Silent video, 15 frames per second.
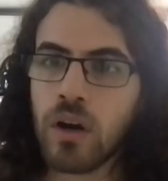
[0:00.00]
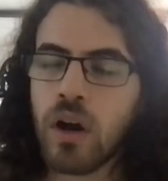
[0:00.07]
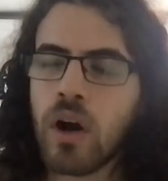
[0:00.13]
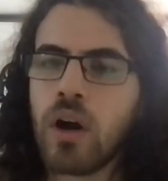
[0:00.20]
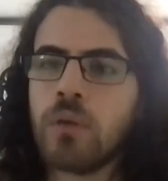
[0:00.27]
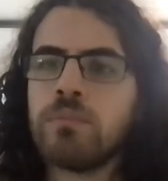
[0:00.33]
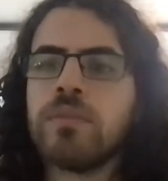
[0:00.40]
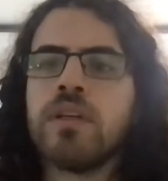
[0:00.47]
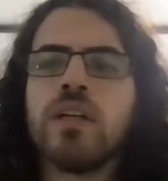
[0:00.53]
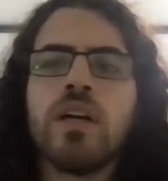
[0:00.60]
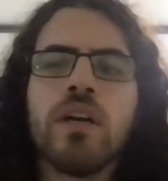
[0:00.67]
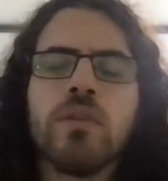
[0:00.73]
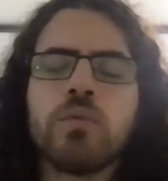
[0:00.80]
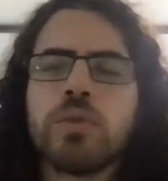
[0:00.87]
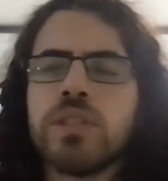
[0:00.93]
Um,
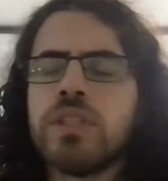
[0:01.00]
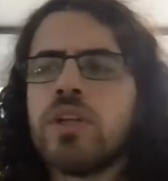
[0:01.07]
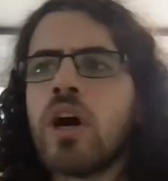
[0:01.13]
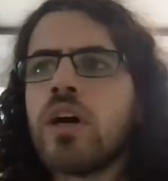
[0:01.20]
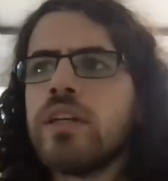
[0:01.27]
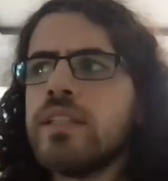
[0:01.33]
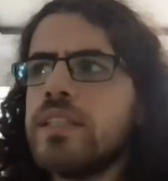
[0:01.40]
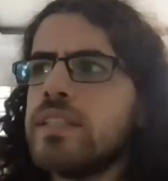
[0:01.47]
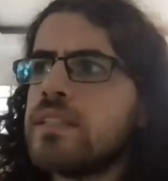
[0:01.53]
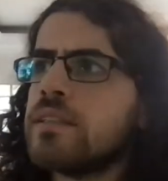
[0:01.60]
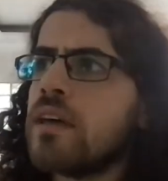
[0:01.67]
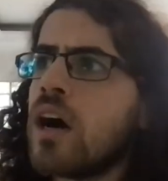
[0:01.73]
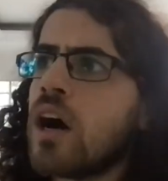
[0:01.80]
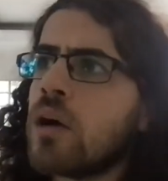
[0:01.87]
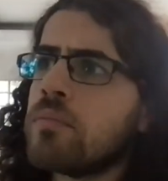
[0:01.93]
Regarding
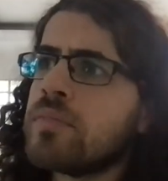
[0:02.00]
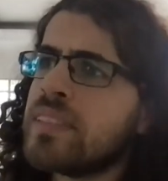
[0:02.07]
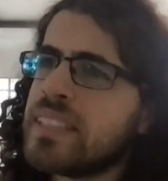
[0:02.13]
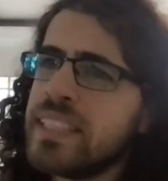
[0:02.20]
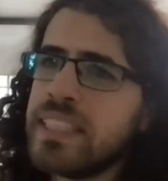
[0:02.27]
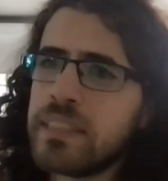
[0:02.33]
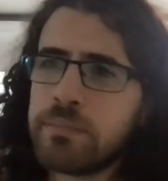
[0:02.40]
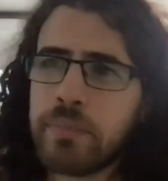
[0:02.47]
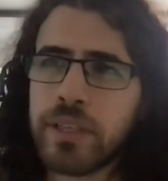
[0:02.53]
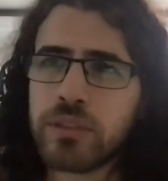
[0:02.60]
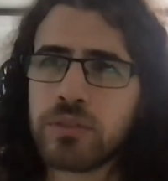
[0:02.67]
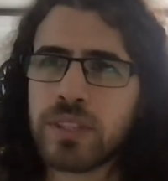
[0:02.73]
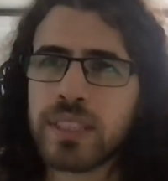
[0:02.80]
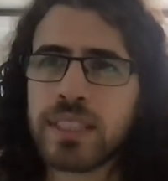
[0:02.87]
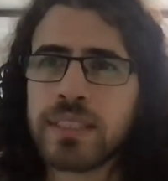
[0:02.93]
leading
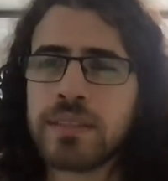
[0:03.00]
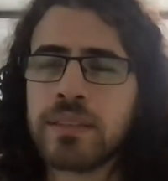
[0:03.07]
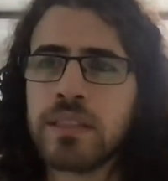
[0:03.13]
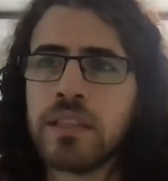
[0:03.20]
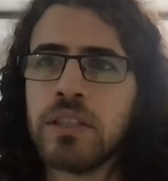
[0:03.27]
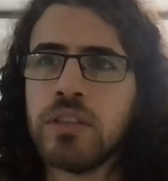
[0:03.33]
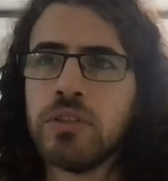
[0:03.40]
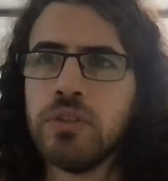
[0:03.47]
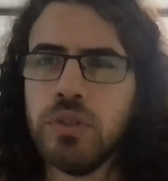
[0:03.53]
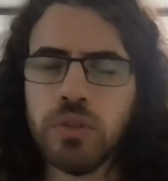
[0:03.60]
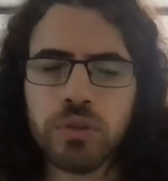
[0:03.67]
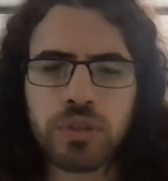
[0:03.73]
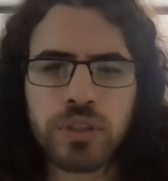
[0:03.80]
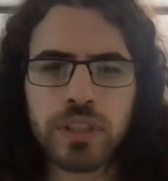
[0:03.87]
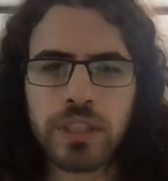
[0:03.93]
metrics,
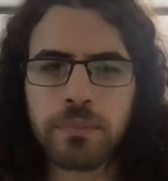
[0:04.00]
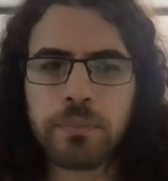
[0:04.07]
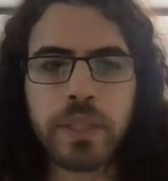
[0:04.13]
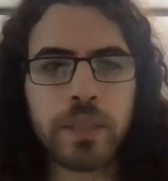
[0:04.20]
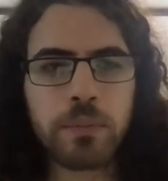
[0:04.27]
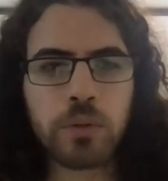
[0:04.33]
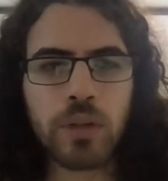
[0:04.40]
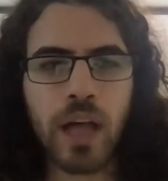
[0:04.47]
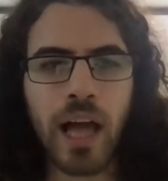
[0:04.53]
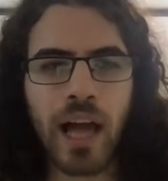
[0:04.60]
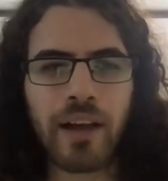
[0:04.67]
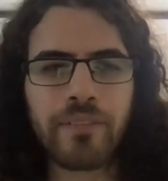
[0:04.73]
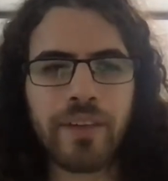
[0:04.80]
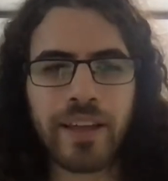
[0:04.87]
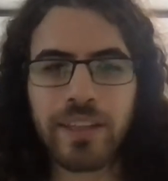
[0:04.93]
usually people
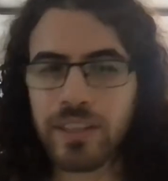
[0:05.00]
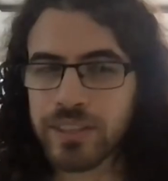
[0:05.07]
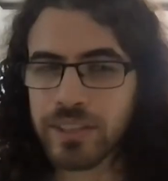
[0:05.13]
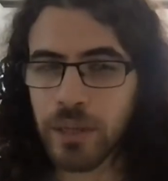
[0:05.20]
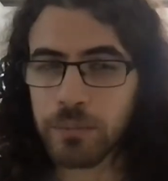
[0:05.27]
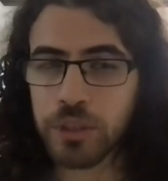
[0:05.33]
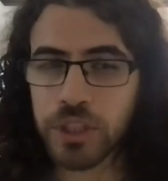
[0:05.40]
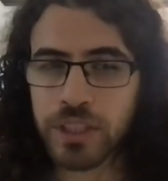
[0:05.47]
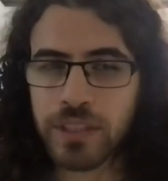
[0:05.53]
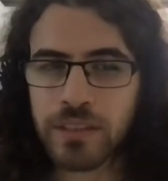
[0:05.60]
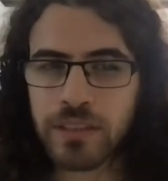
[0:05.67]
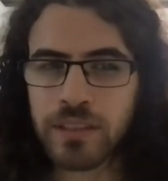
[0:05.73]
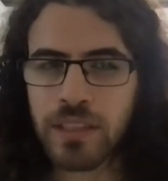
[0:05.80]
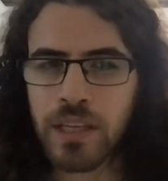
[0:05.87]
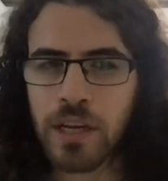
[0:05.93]
have an
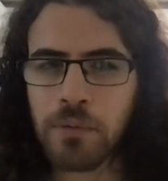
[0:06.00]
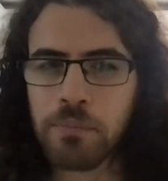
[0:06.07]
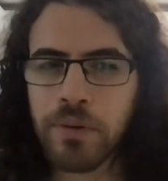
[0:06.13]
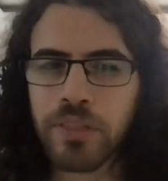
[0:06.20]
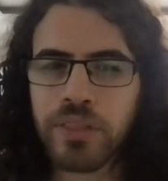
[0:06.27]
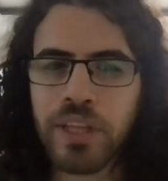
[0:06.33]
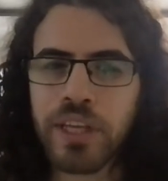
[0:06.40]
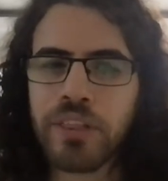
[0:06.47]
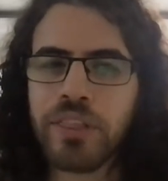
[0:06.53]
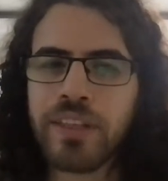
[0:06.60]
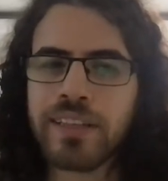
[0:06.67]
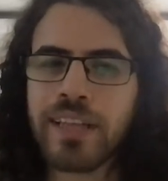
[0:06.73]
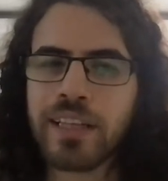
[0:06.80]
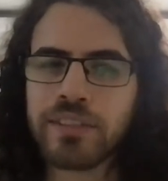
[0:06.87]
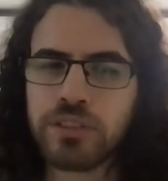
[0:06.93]
assumption, but they think
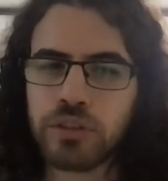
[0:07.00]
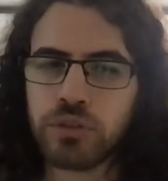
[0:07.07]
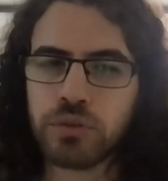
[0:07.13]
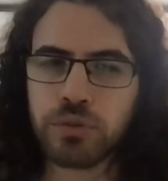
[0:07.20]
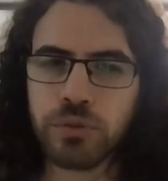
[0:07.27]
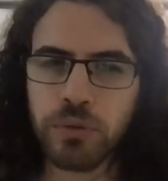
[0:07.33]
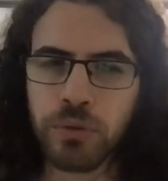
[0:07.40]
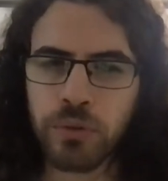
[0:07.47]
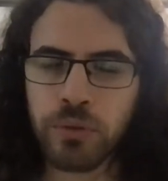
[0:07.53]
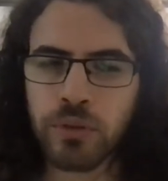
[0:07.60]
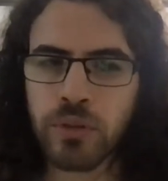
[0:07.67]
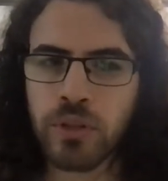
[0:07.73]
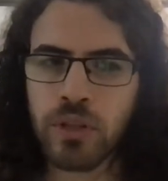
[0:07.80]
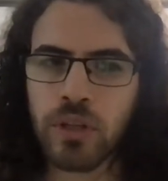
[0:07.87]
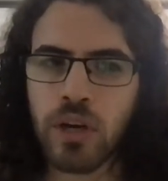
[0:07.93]
that's the truth.
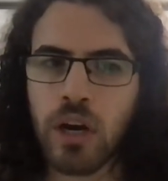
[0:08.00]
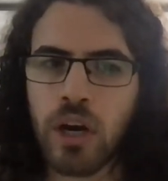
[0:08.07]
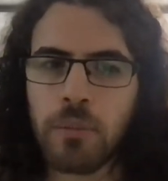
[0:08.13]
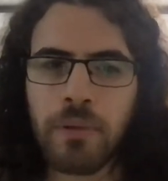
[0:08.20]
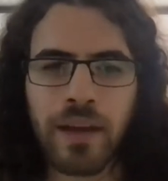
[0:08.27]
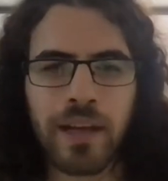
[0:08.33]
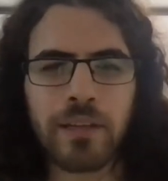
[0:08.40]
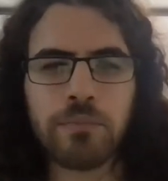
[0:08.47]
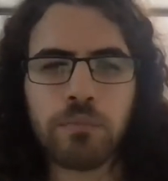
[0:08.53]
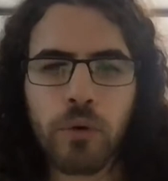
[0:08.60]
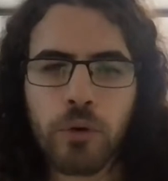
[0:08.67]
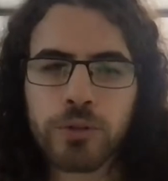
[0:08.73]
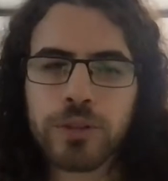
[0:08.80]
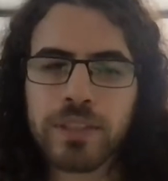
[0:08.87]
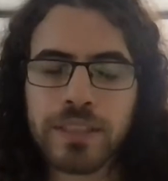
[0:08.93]
And
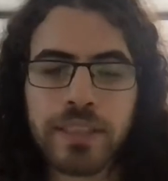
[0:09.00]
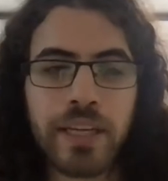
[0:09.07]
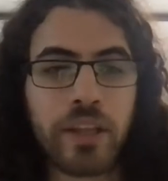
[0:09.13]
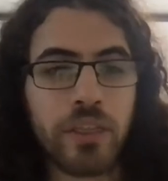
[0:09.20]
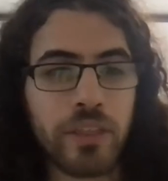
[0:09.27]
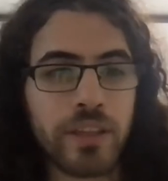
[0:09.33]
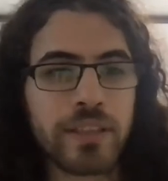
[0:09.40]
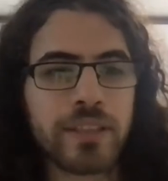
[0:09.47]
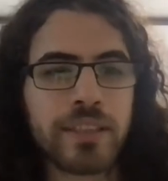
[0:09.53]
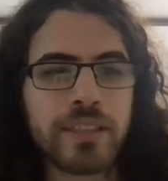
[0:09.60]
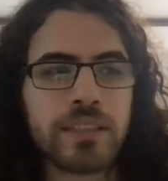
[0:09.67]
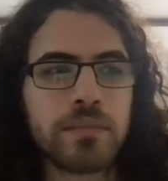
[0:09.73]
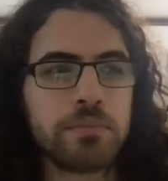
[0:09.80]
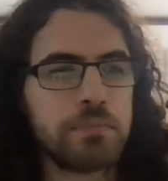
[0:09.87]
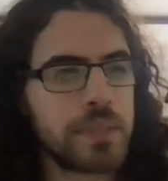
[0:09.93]
mostly they think
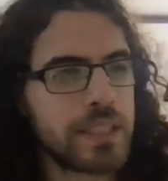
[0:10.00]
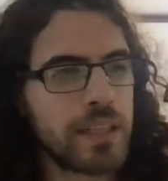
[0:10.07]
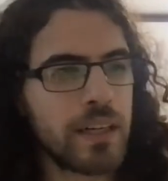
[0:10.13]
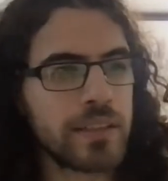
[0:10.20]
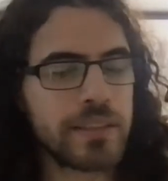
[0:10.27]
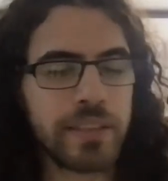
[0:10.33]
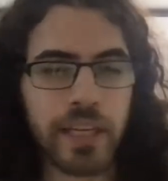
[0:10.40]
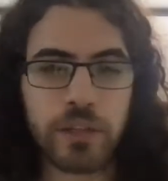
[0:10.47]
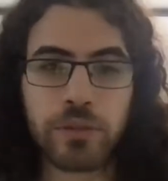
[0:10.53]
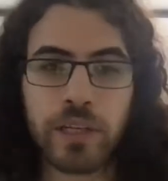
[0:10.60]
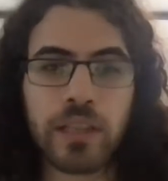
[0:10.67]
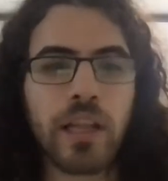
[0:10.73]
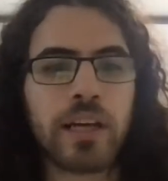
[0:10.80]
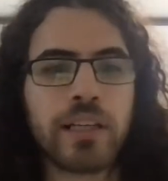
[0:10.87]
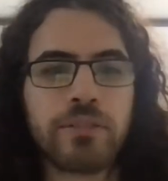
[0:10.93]
this because they read
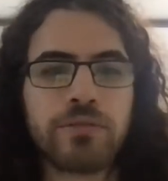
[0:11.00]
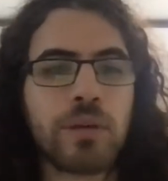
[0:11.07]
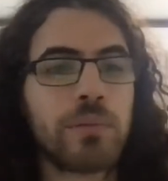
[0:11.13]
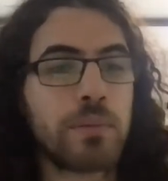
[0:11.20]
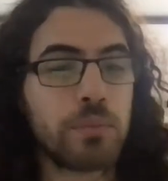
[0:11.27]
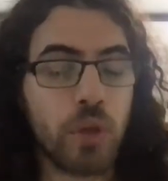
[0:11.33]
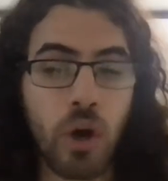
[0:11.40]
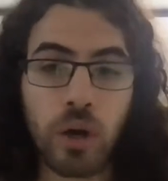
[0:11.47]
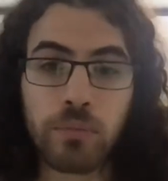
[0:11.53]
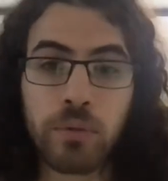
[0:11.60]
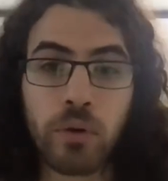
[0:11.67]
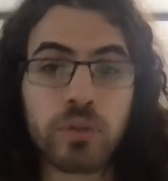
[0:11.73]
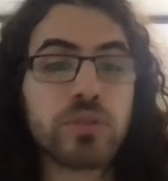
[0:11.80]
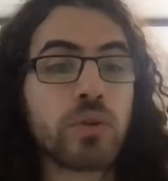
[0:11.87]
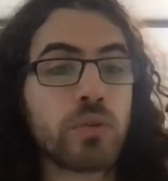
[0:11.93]
like from a blog
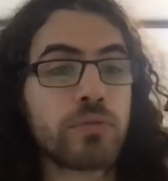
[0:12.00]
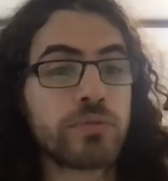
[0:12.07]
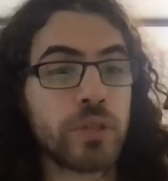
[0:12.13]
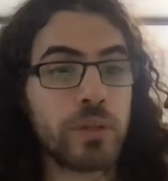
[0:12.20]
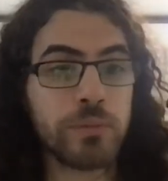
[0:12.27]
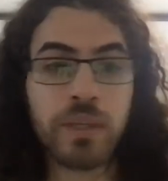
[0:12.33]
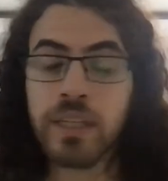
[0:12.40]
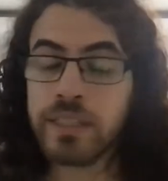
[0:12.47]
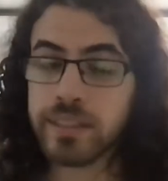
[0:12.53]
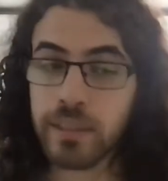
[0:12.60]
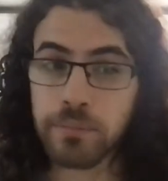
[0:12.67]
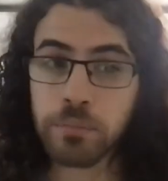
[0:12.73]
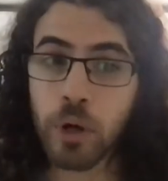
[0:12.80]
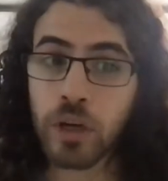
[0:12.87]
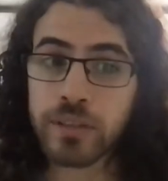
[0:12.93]
post or from some
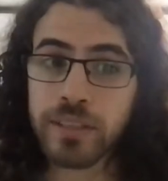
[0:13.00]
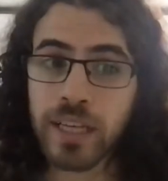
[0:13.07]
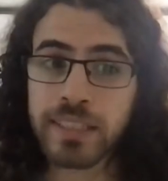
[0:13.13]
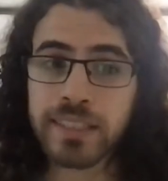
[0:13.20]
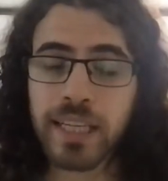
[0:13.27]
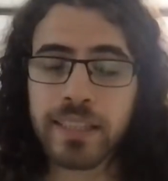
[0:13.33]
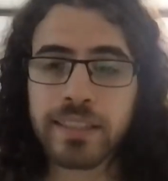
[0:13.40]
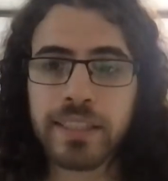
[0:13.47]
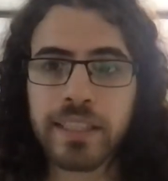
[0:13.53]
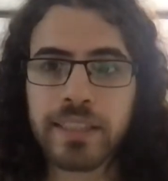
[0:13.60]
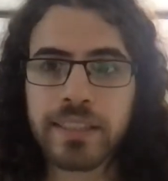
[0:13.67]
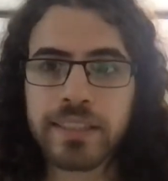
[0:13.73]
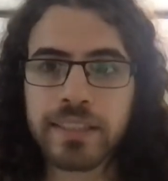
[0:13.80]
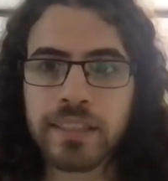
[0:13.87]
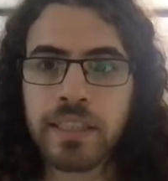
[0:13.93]
podcast that they
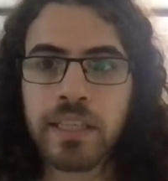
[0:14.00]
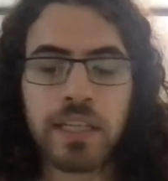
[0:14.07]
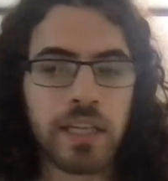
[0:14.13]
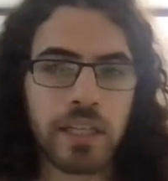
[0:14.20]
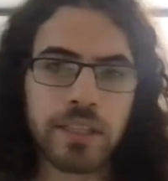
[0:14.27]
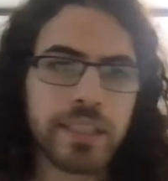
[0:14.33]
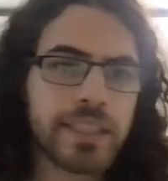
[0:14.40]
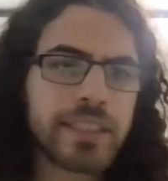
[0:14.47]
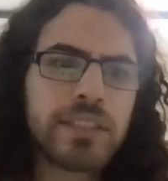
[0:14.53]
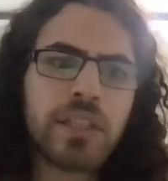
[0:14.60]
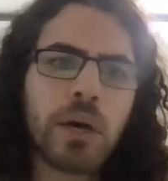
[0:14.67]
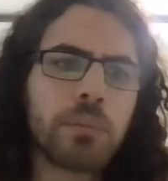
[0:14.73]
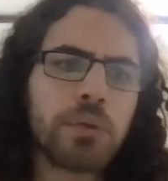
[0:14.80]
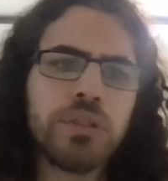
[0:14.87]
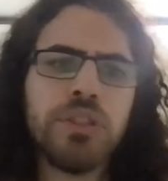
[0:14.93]
listened, this
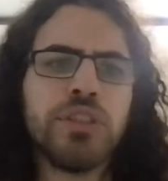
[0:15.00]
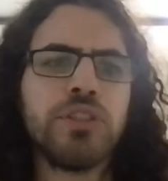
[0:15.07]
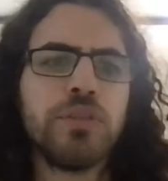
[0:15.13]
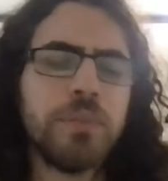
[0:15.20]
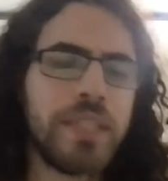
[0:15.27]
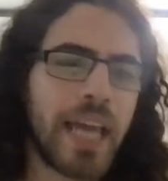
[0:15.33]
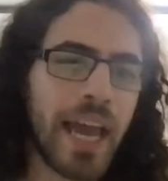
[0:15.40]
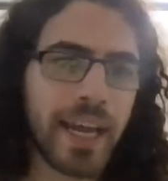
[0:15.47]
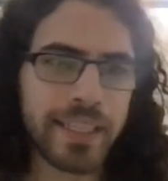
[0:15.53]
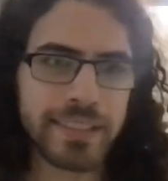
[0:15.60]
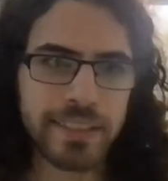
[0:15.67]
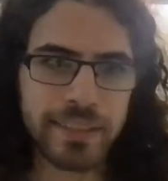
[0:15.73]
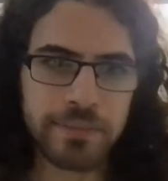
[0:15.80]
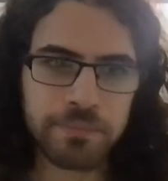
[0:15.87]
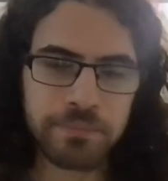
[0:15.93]
number needs to be
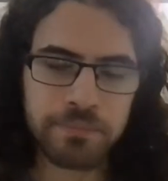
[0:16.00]
X.